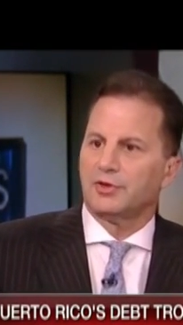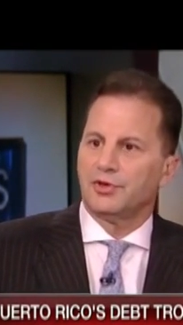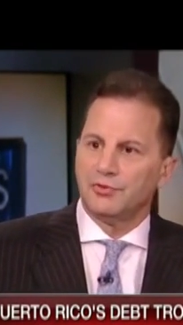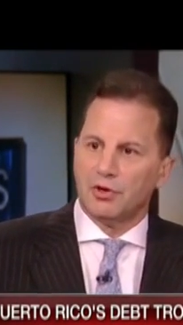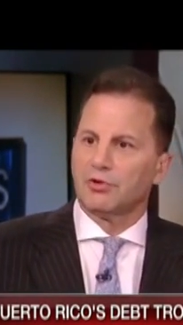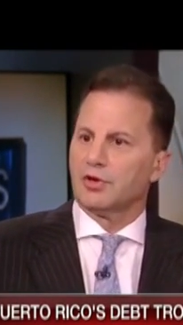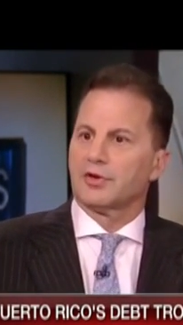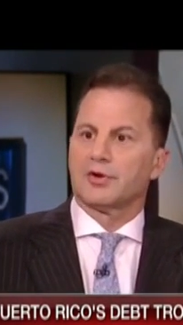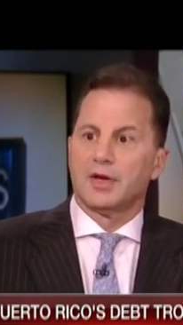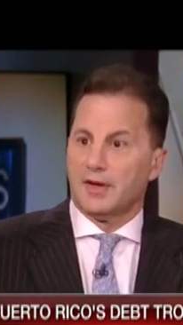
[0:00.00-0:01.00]
You no
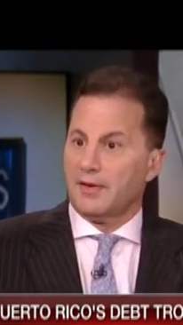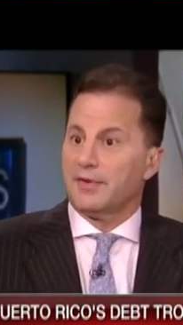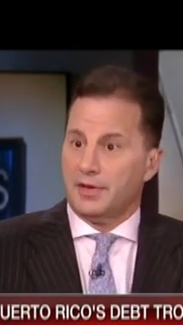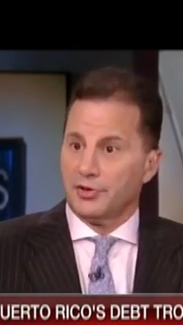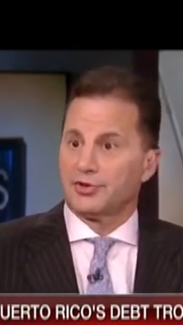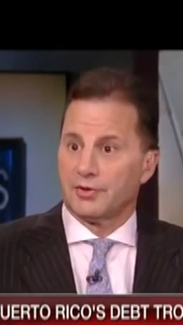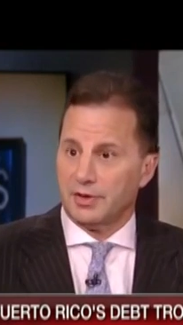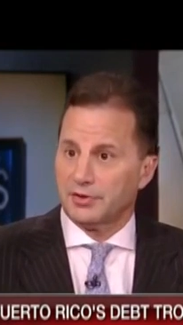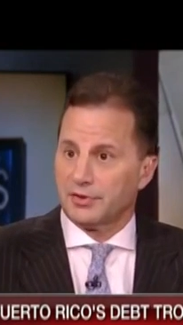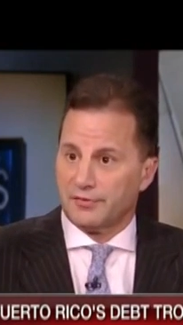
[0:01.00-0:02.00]
longer, here's
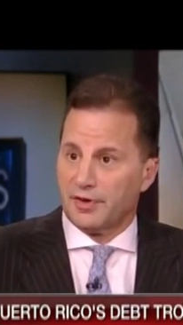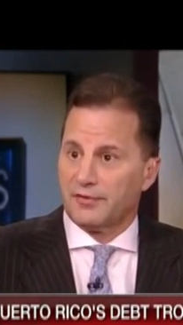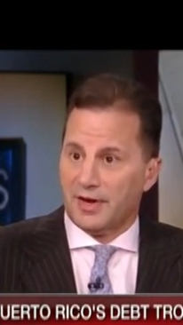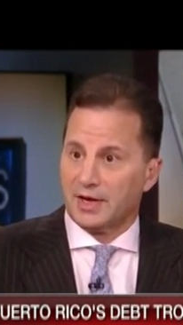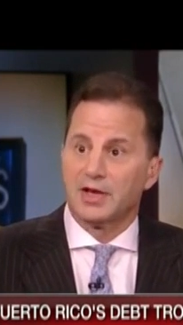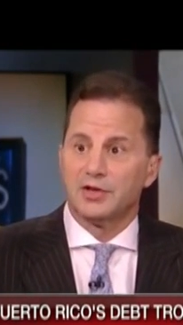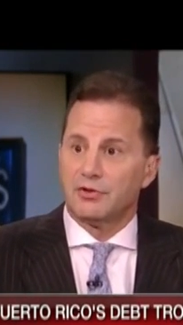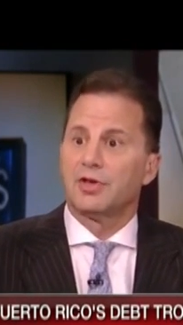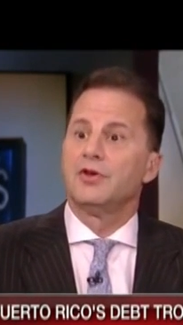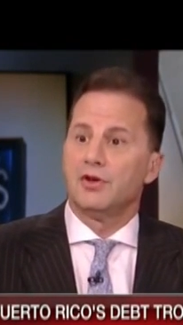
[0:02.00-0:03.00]
a fun fact, you
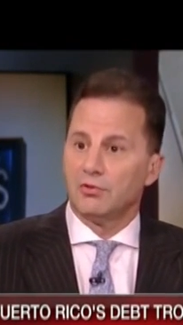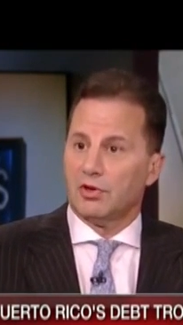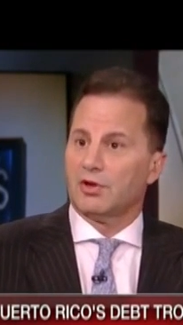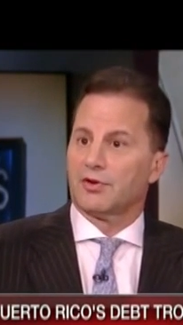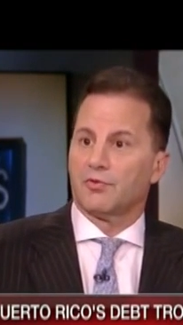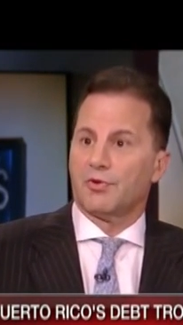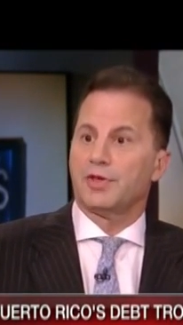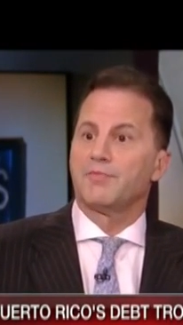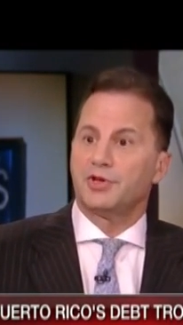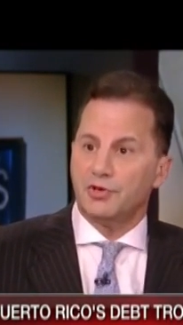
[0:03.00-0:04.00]
can no longer with
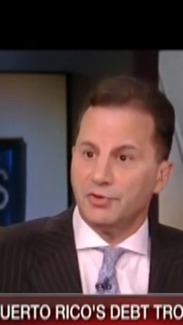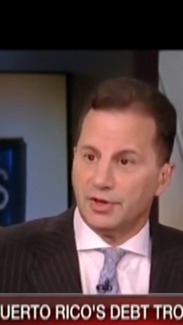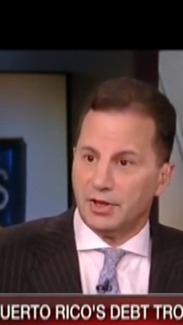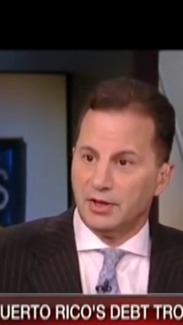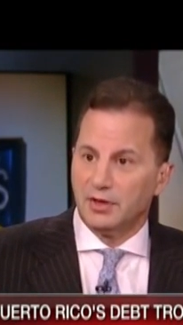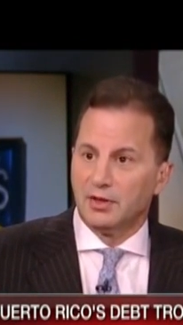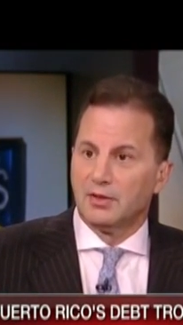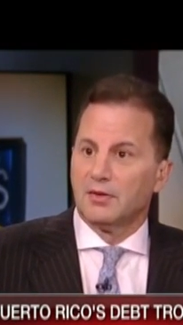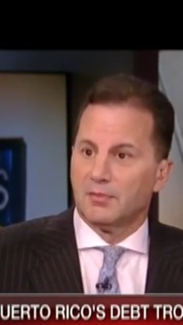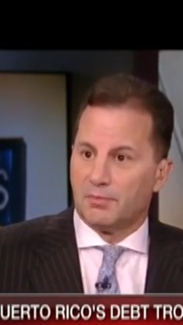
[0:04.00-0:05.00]
impunity
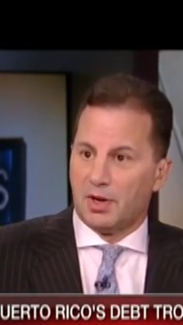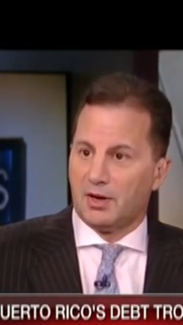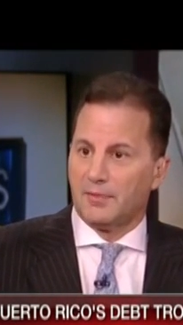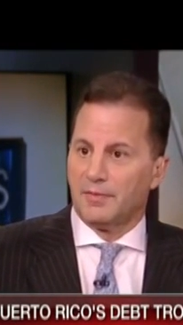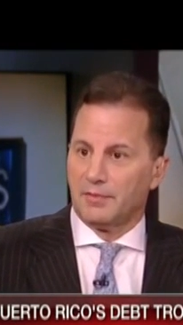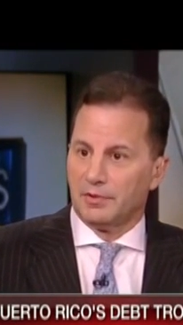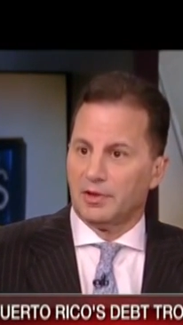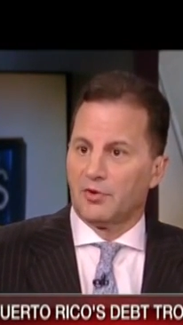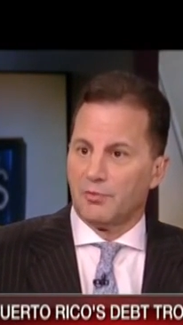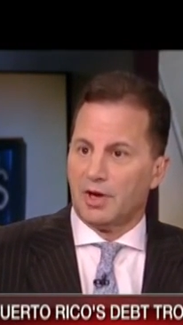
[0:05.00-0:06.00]

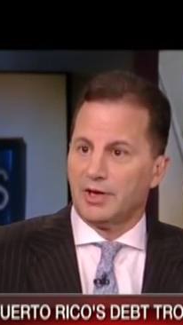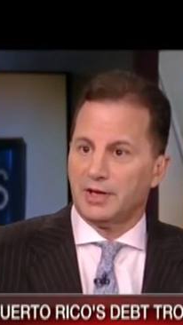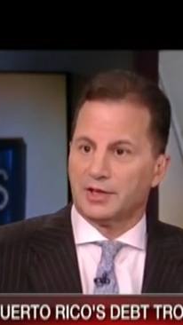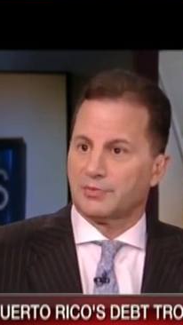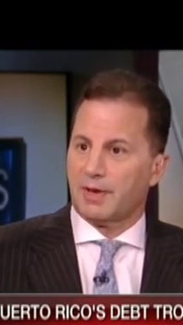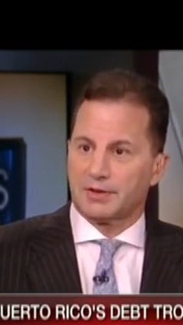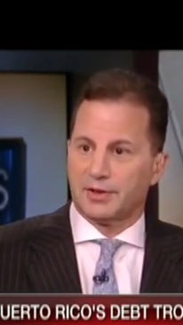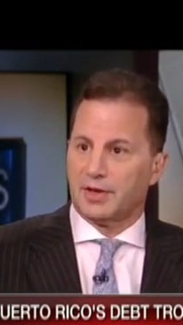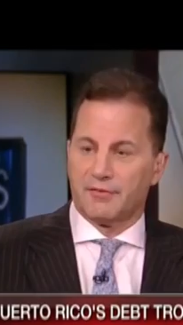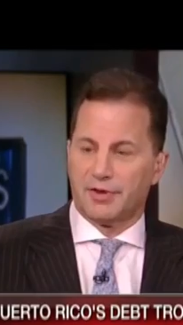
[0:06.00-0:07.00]
loan money and expect
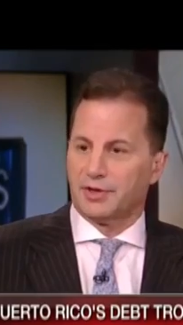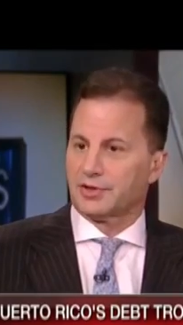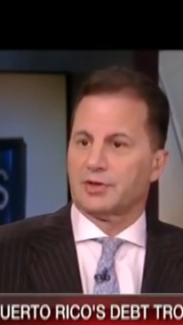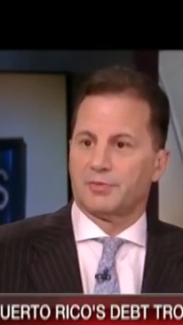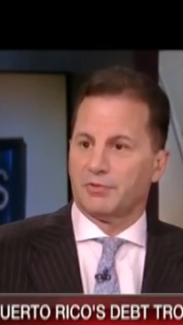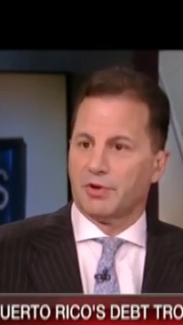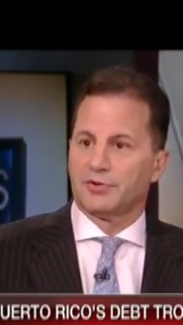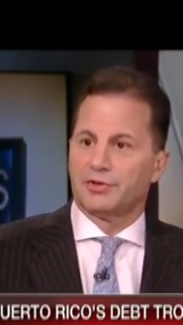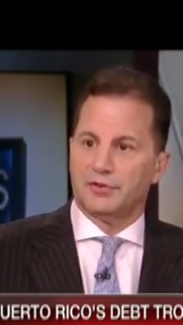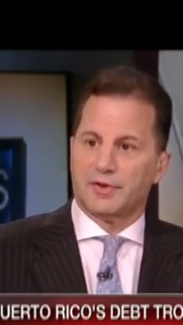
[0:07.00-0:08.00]
that everything's going to be
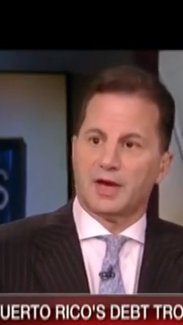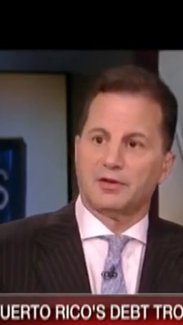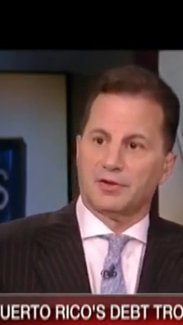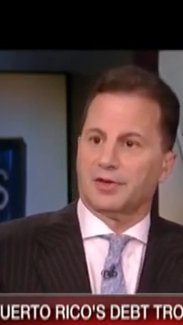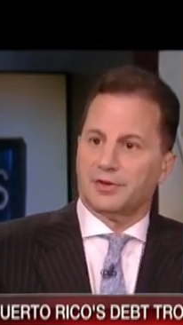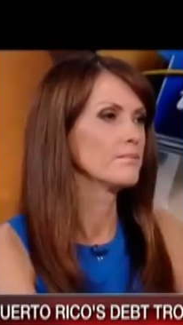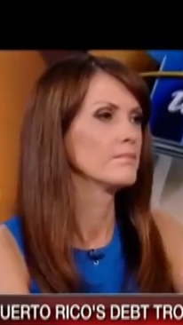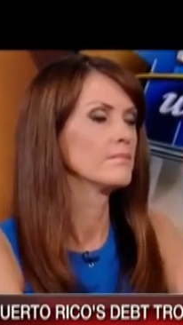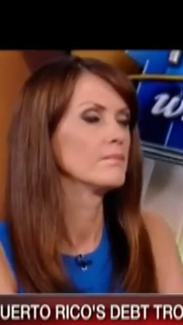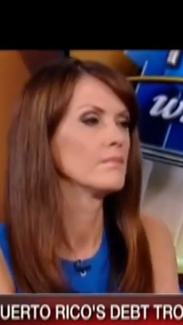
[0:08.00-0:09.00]
rosy. You've got to look at
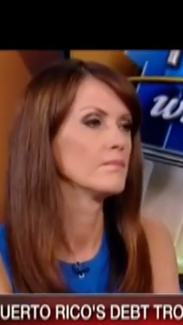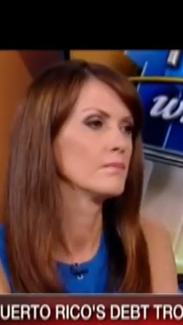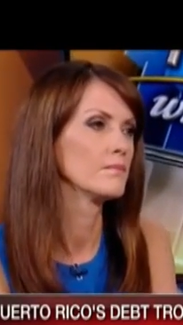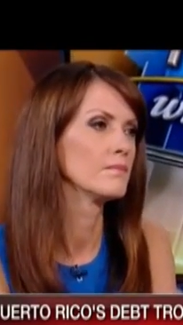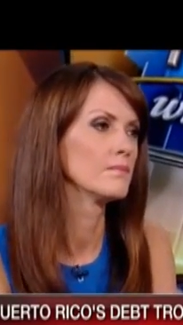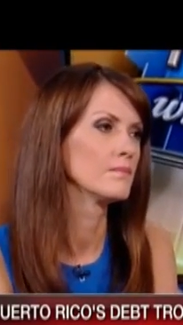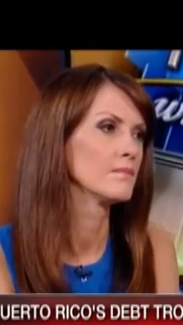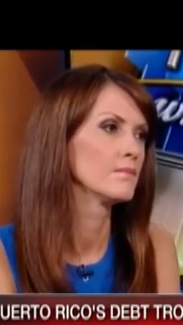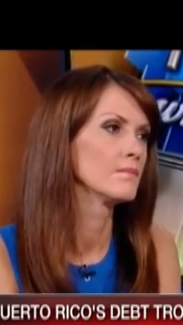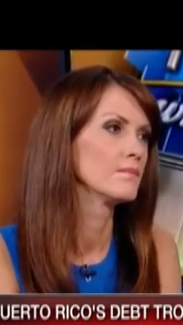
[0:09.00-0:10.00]
what's happening around this
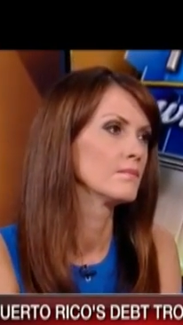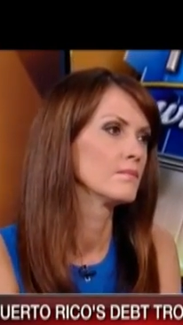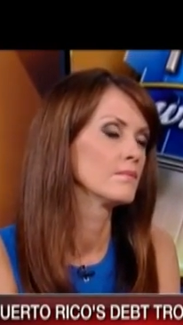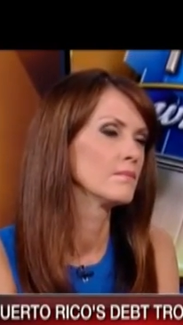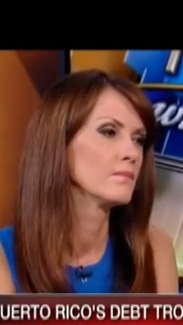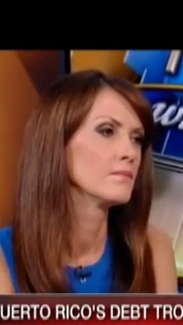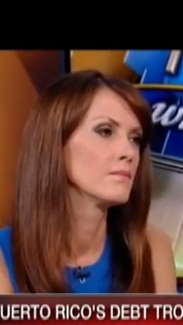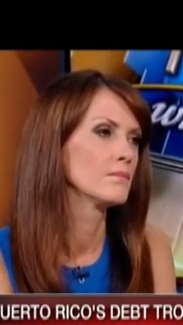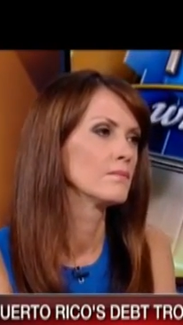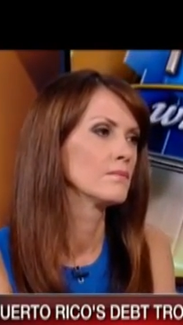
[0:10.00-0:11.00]
country,
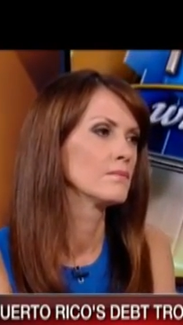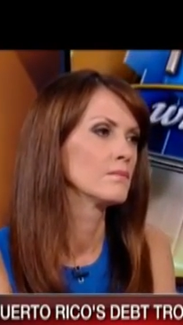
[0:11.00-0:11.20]
and you need to be more